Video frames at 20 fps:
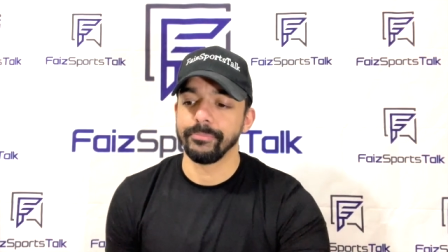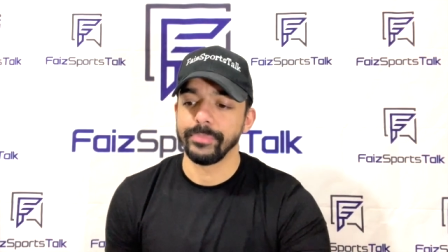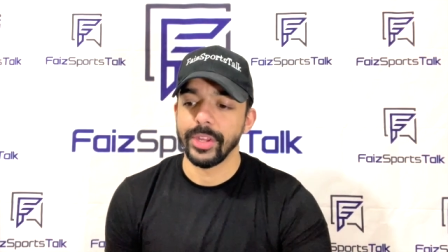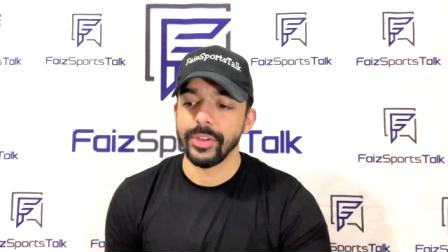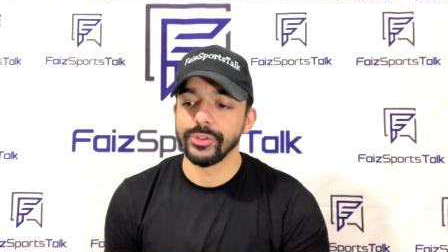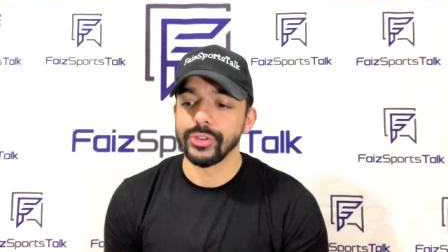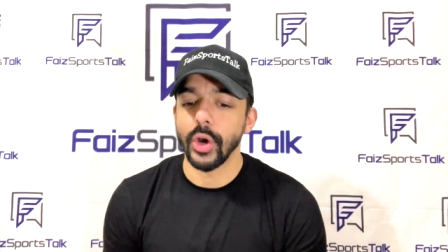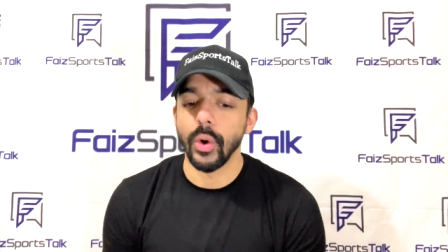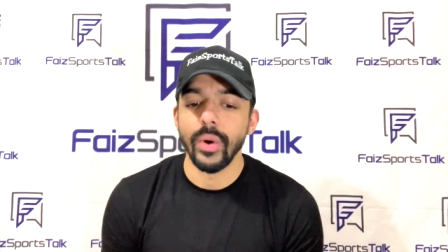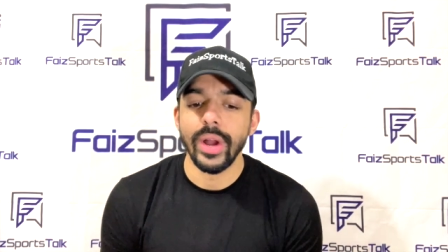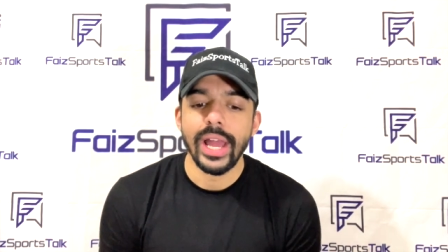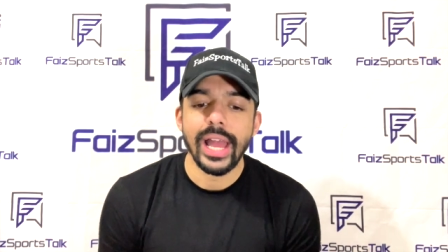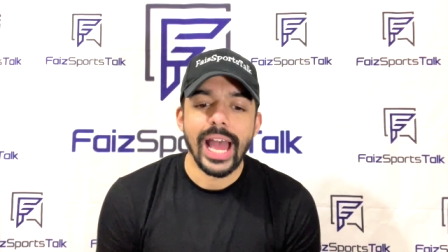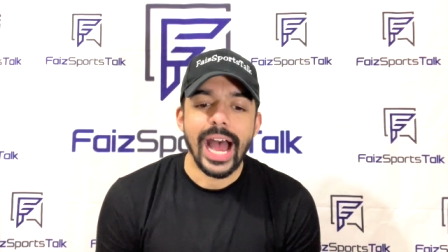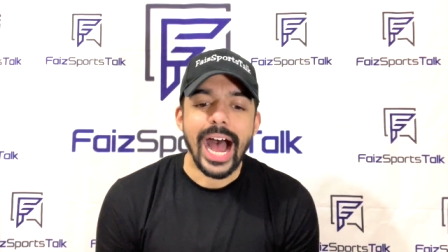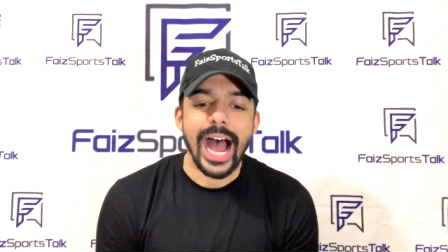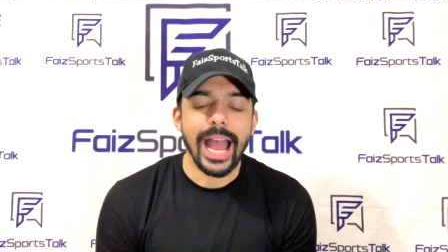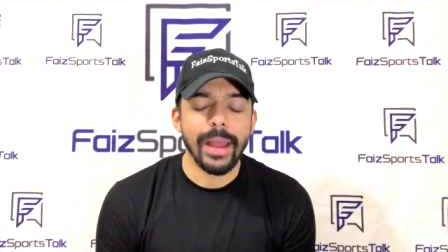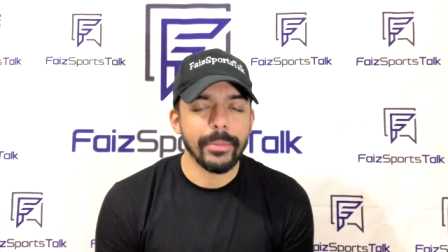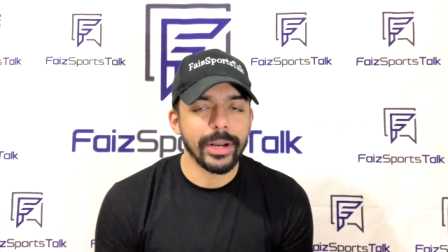So
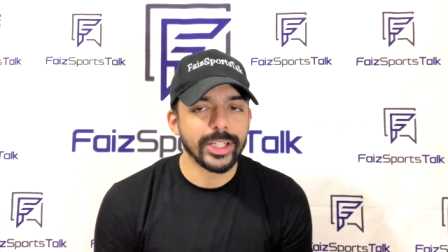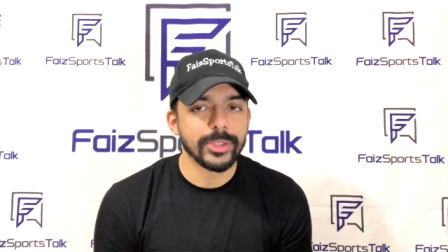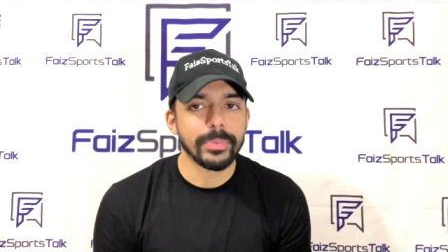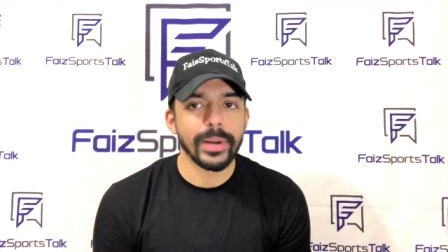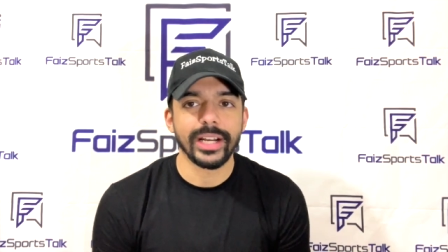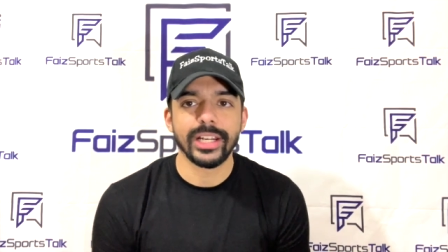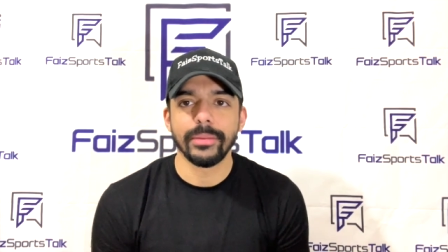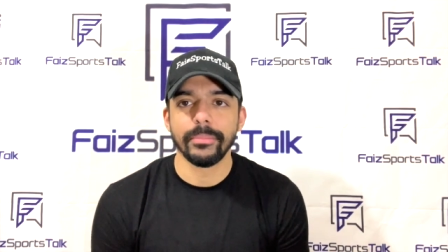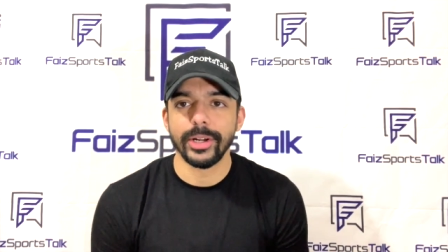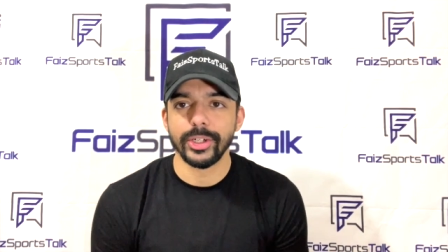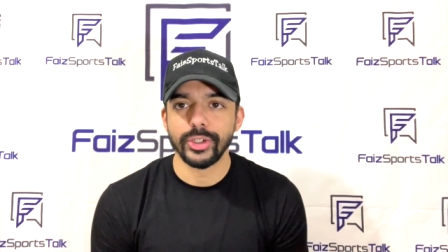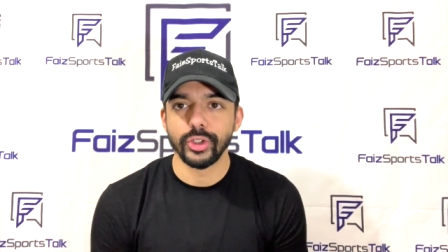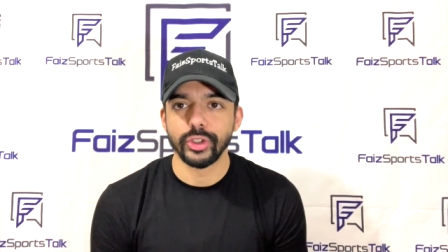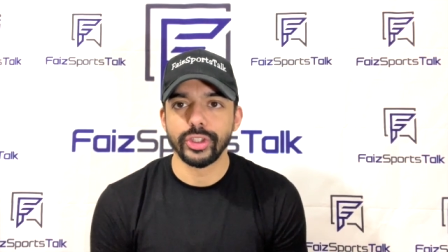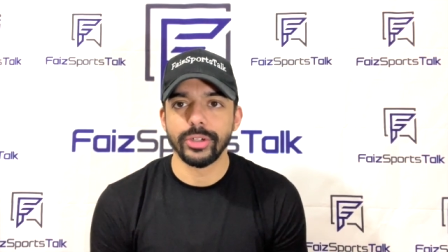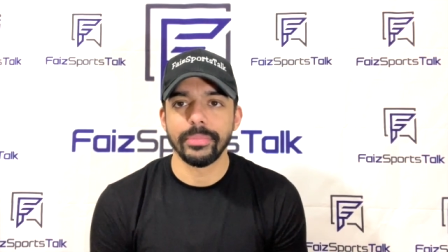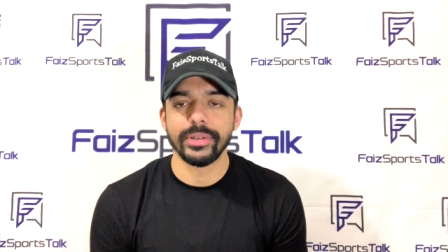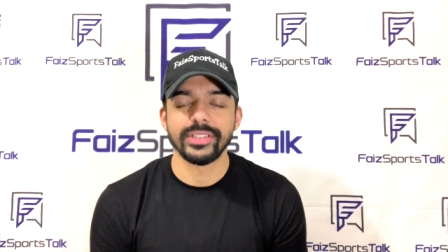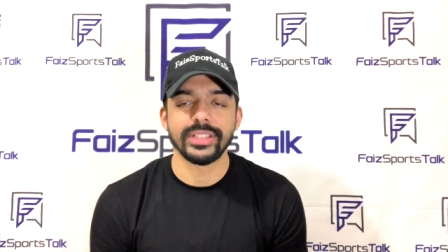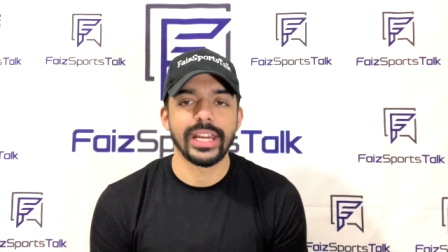I'm expecting Mitchell
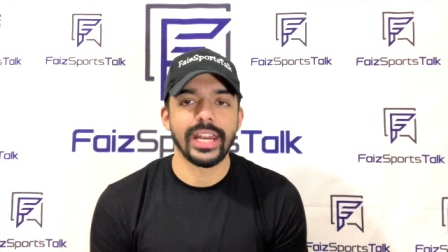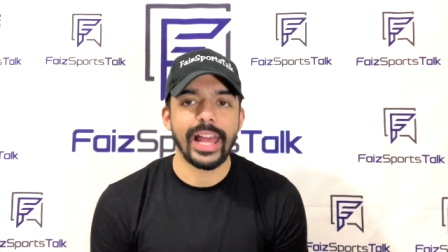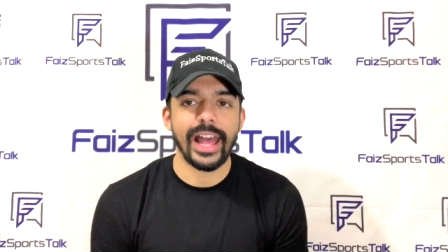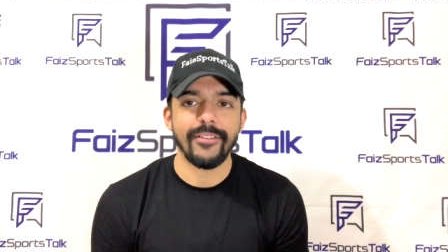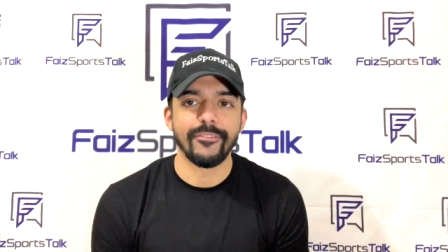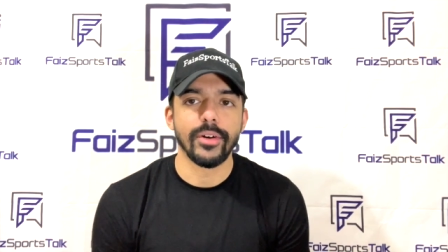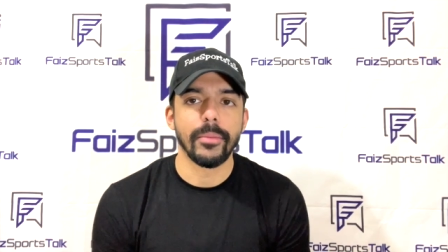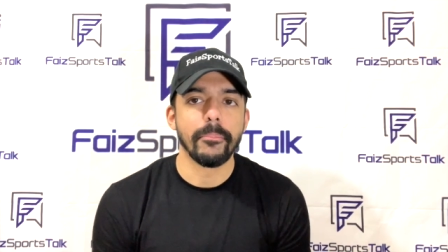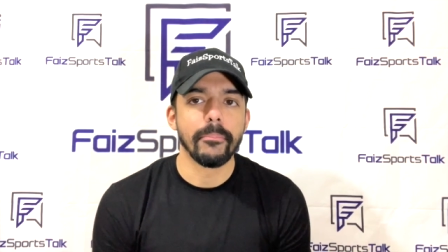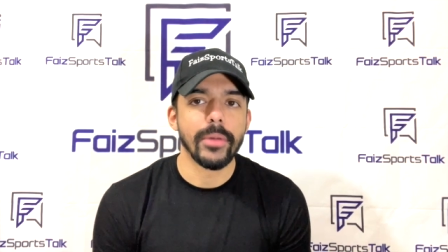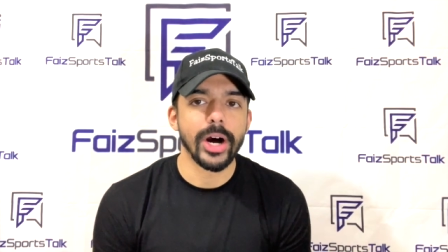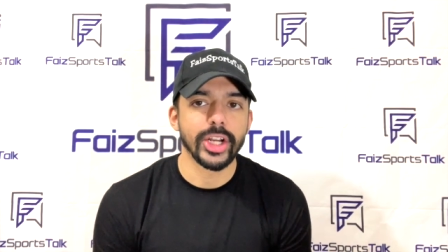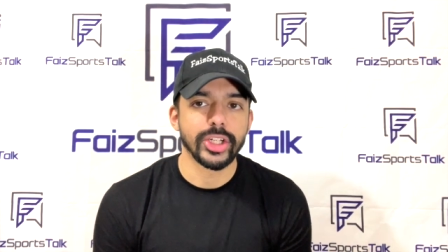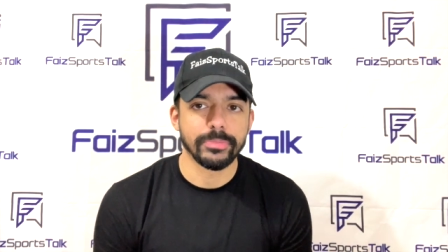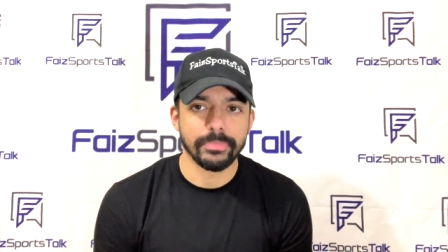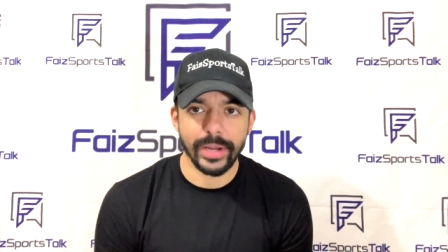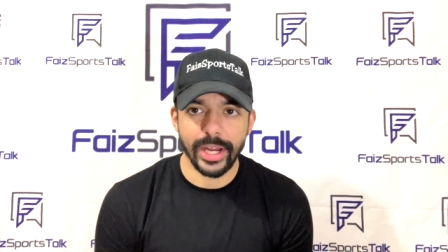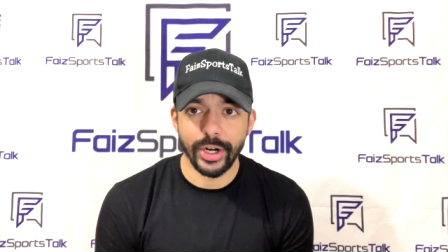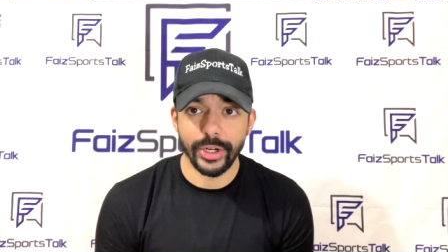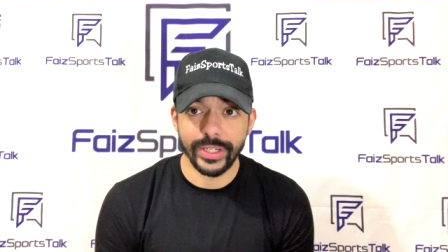Trubisky to have a much
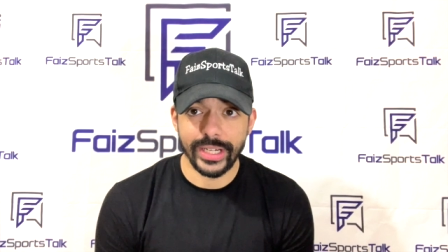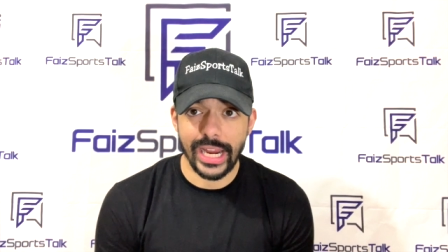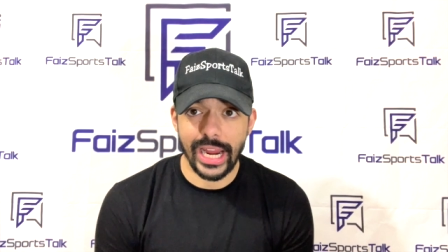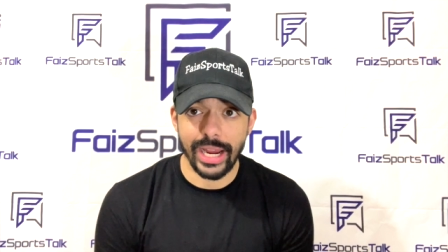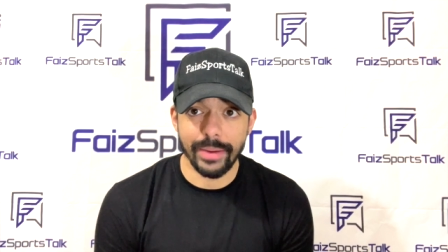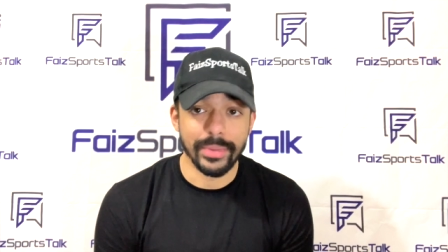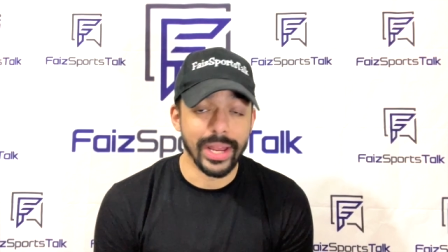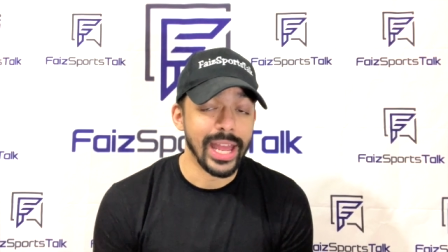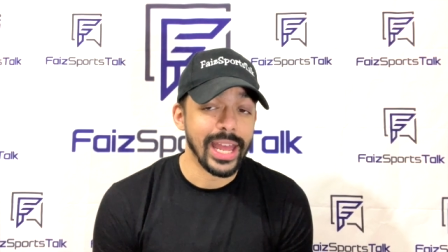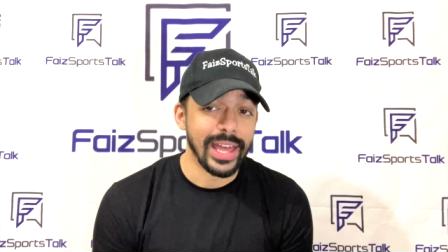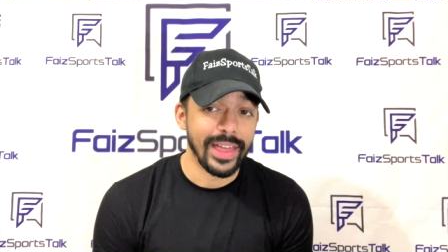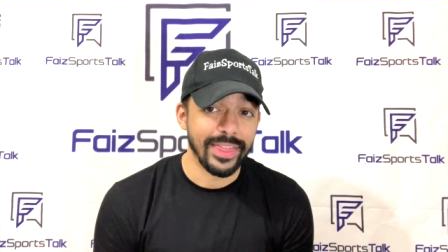better game